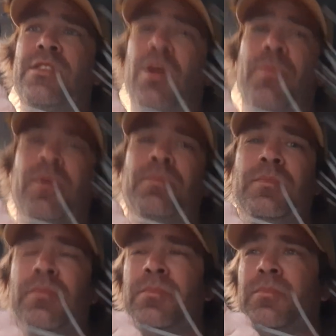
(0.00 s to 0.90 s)

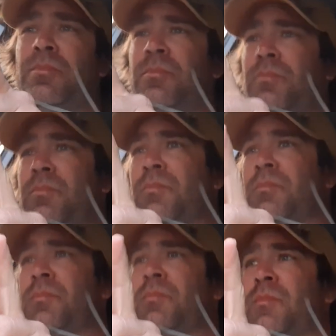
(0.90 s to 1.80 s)
something,
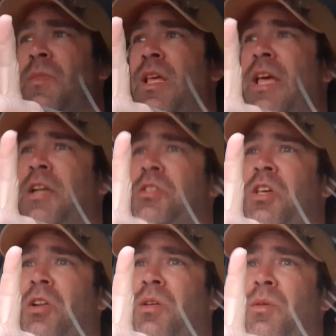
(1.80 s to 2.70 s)
and it's
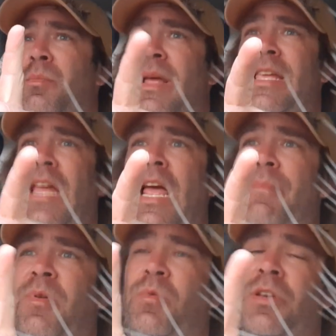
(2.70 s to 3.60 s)
gonna make you
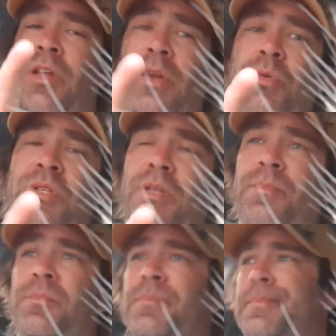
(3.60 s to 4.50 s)
happy when you use it,
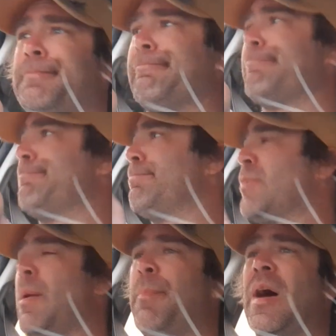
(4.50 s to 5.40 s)

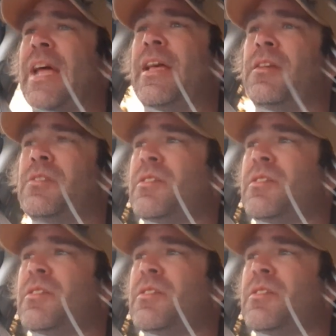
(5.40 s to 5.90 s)
buy it.